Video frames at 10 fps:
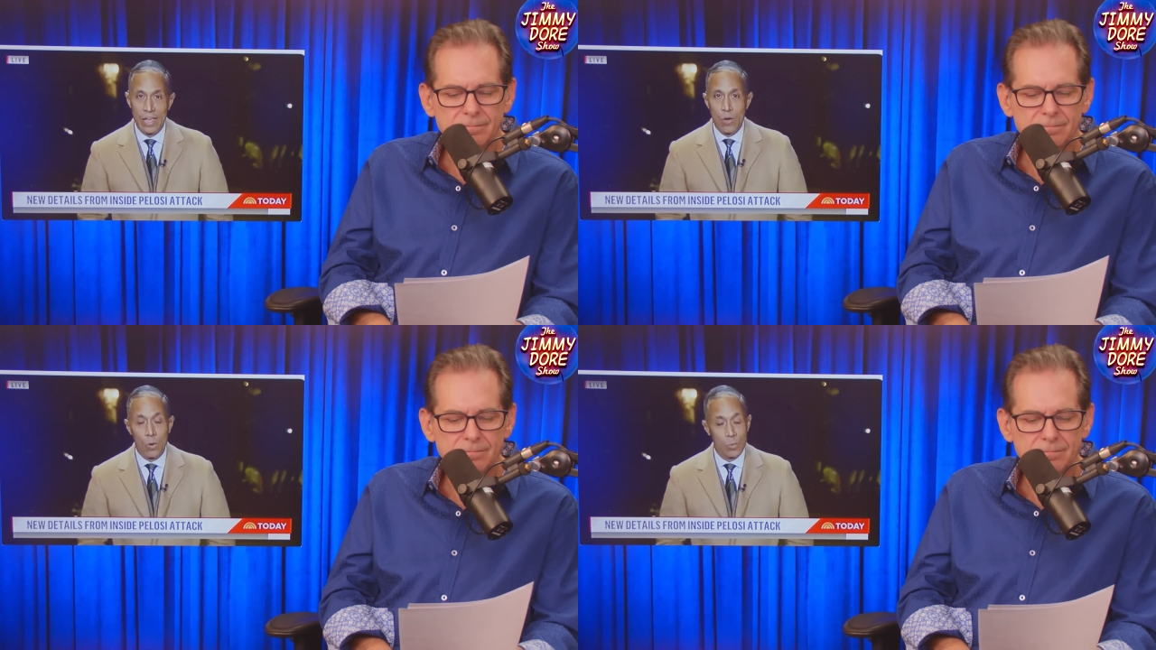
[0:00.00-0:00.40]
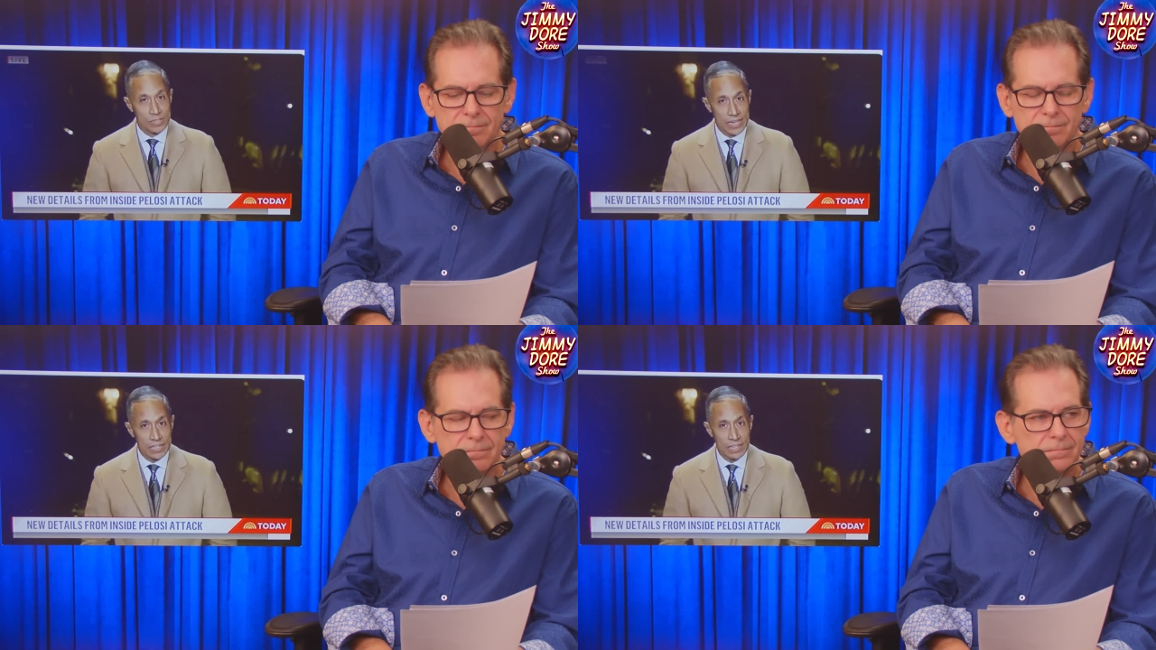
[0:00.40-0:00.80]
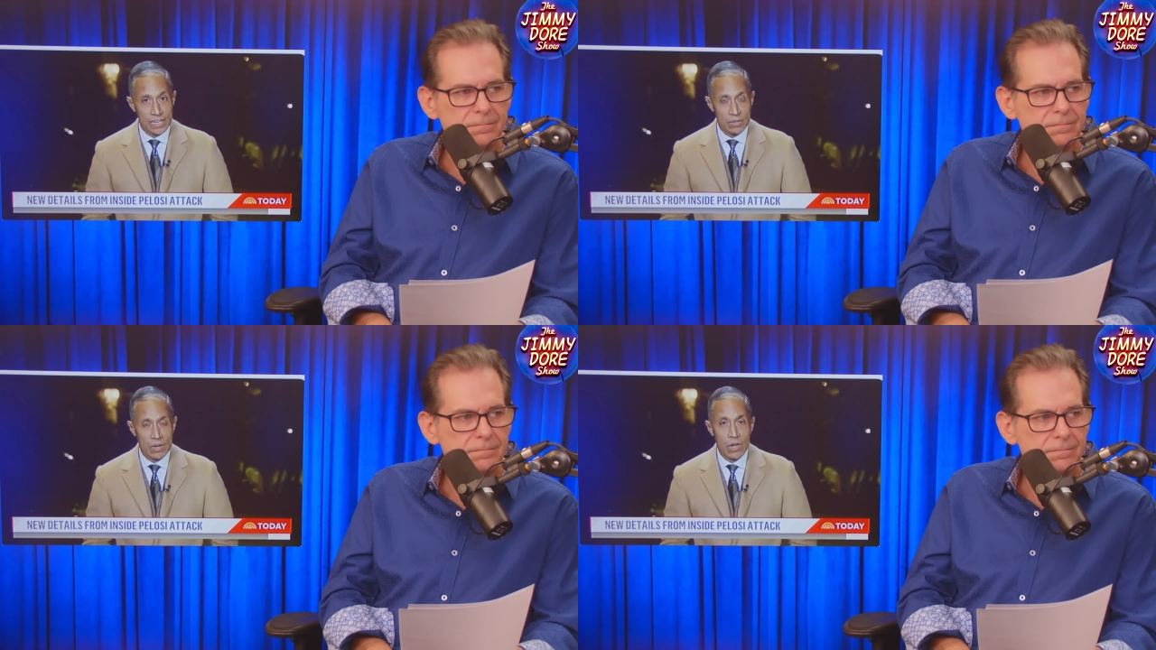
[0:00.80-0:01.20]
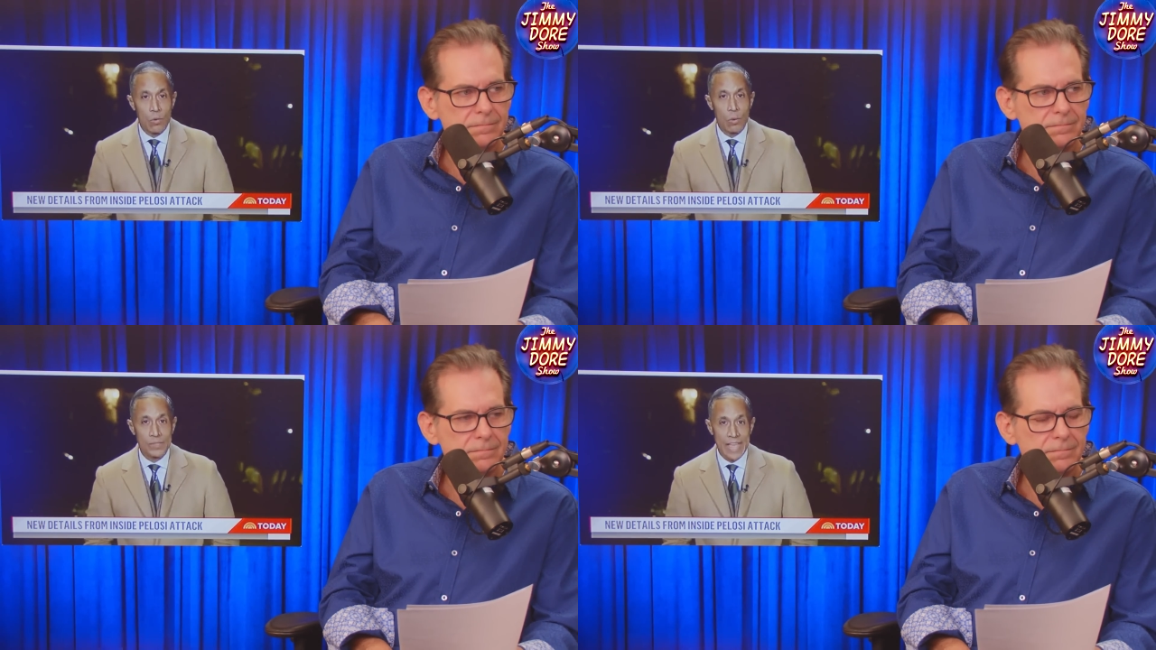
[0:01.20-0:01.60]
Speaker 1: What was unclear,
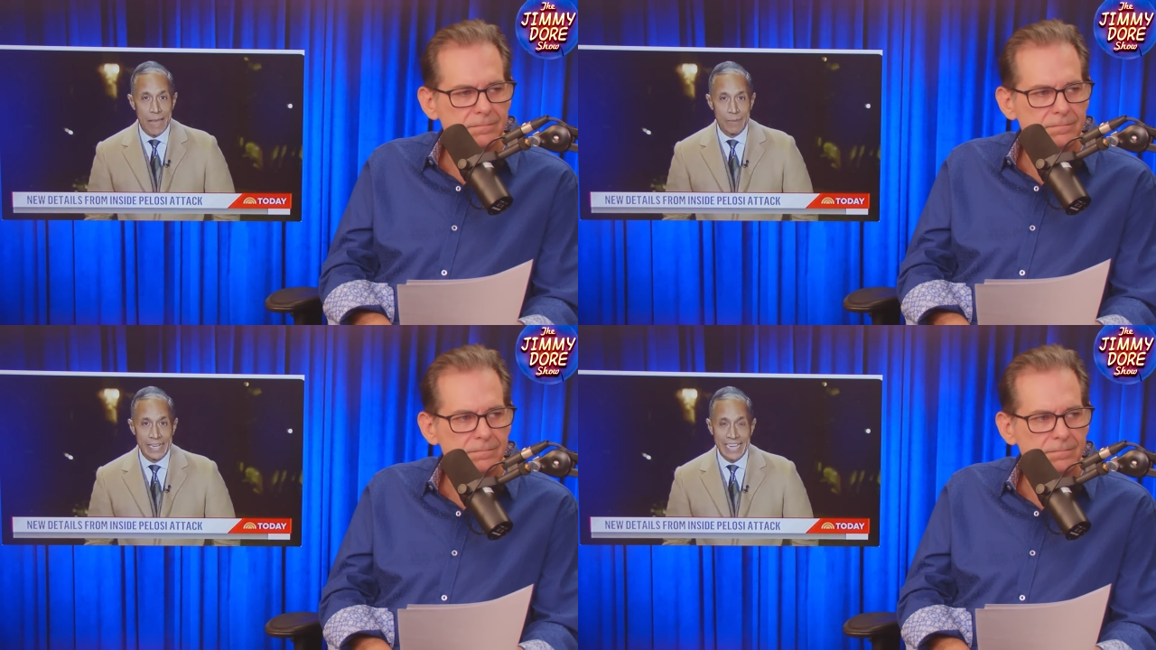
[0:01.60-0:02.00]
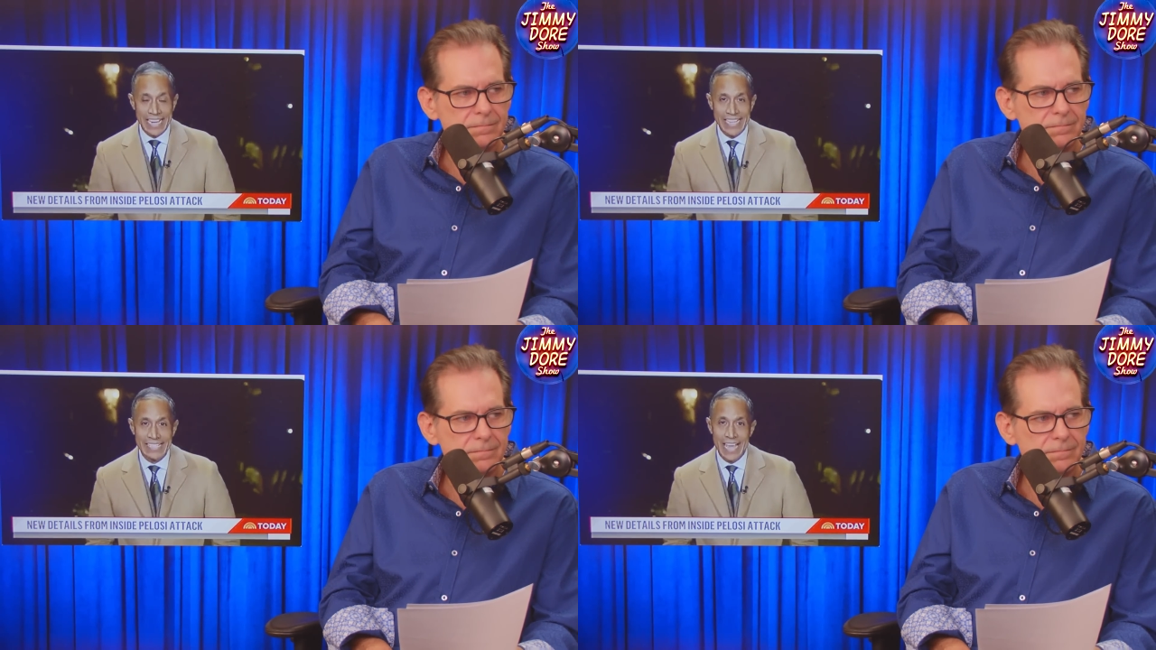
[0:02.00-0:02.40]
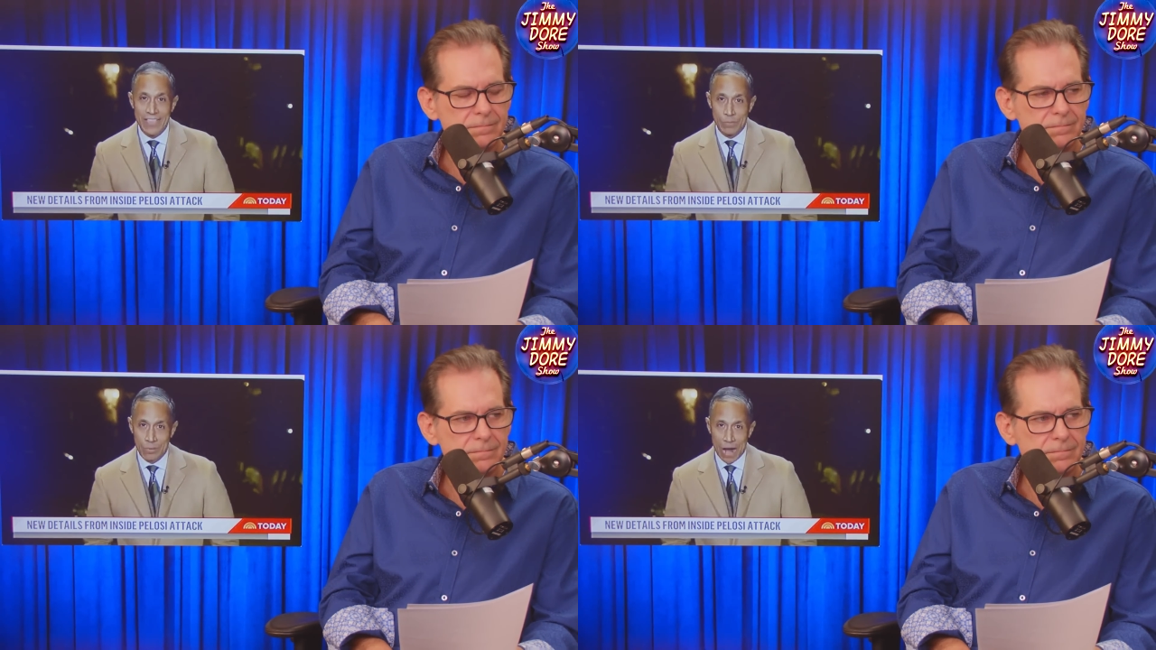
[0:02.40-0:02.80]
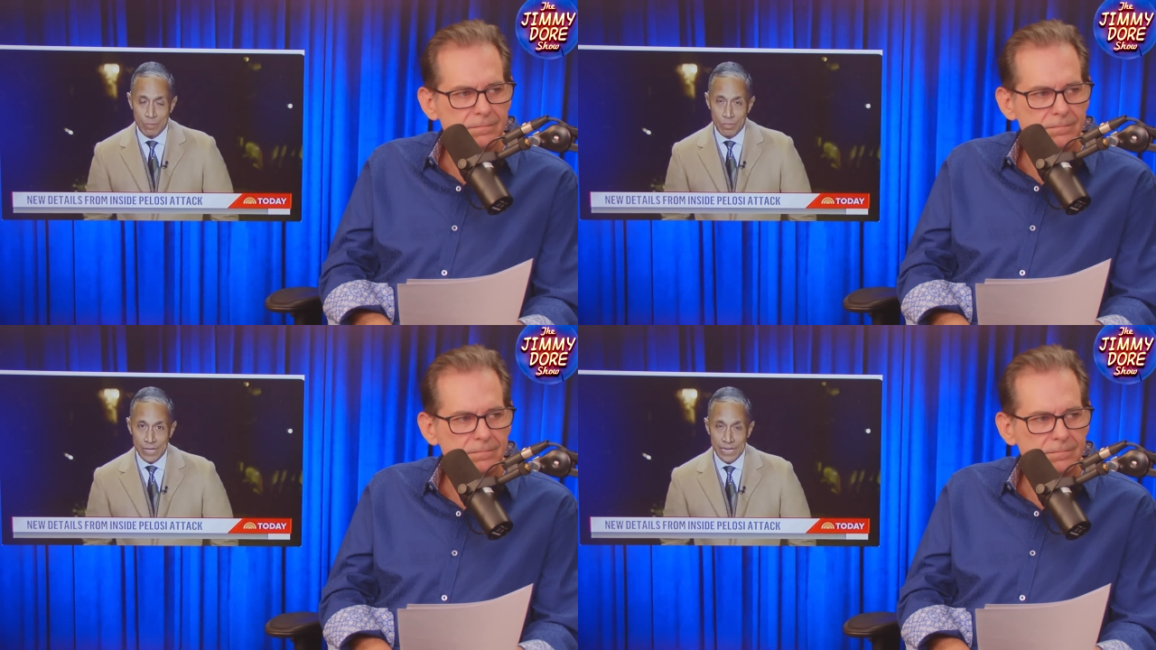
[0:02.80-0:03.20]
what was happening inside the
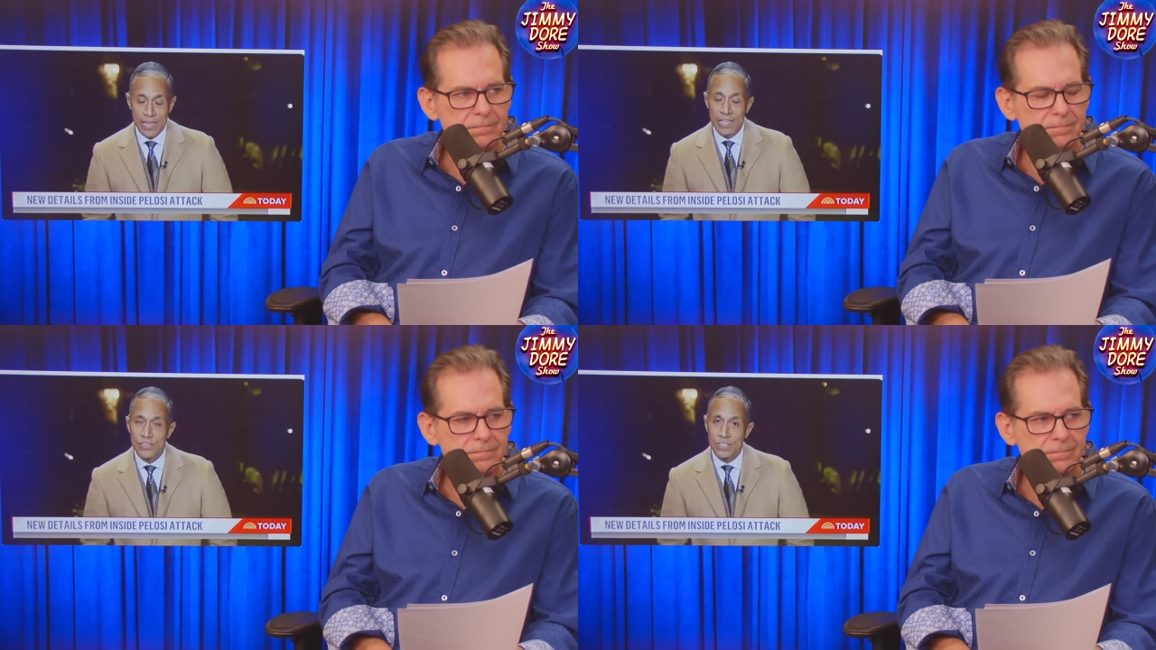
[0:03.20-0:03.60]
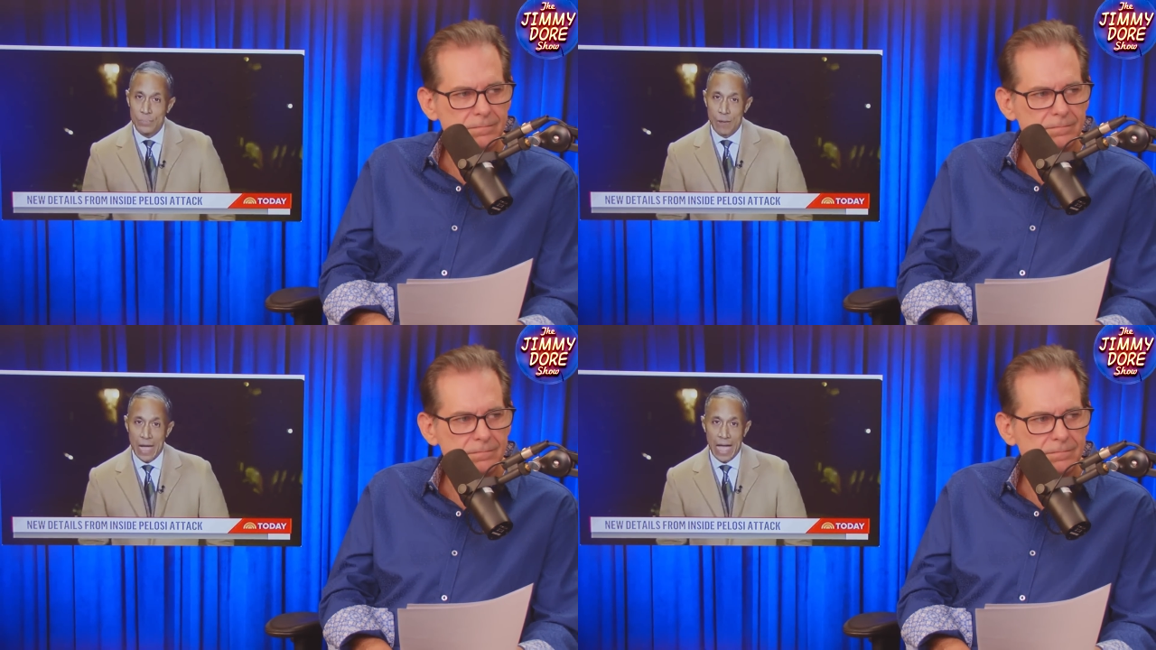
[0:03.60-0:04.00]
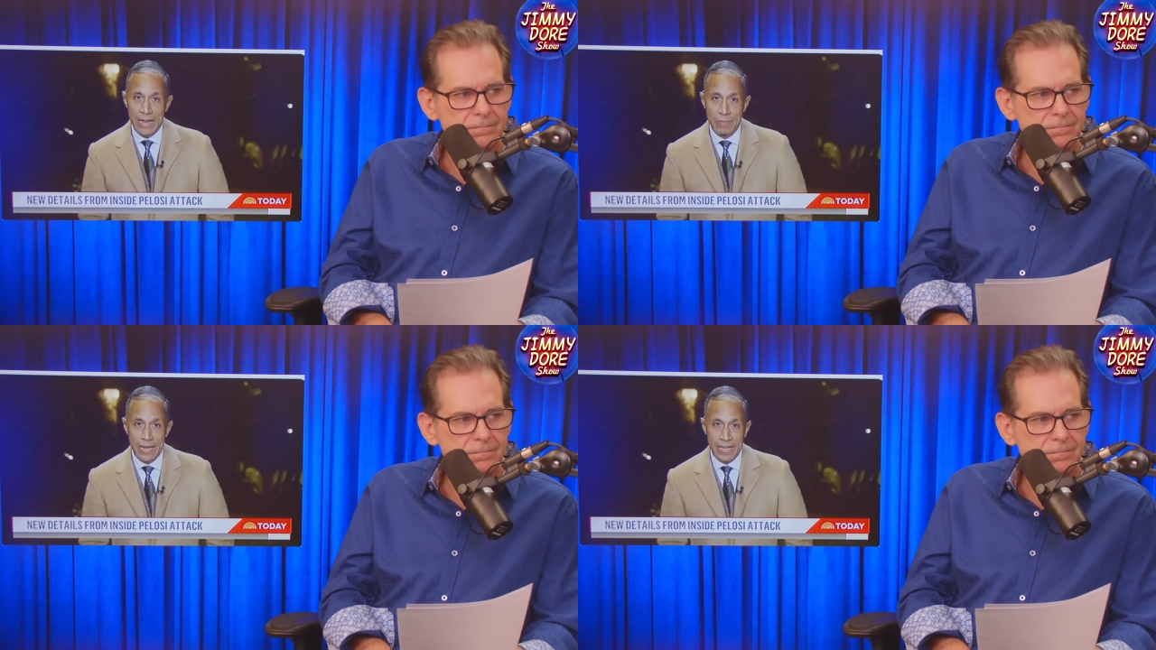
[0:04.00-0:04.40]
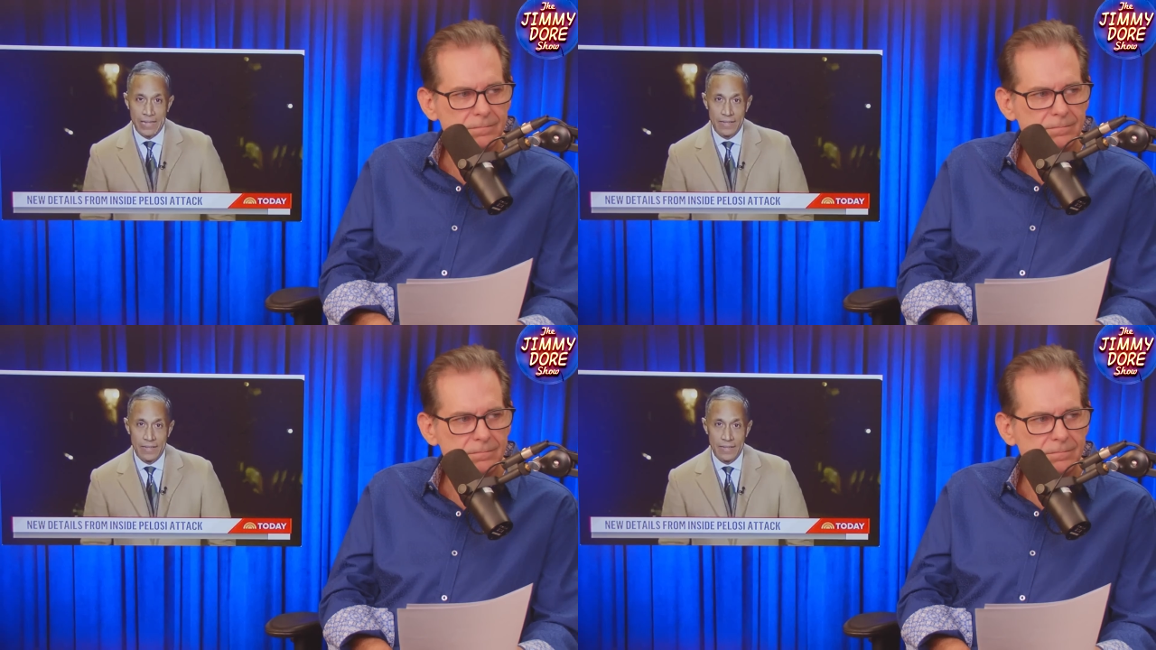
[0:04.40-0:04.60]
property just behind me.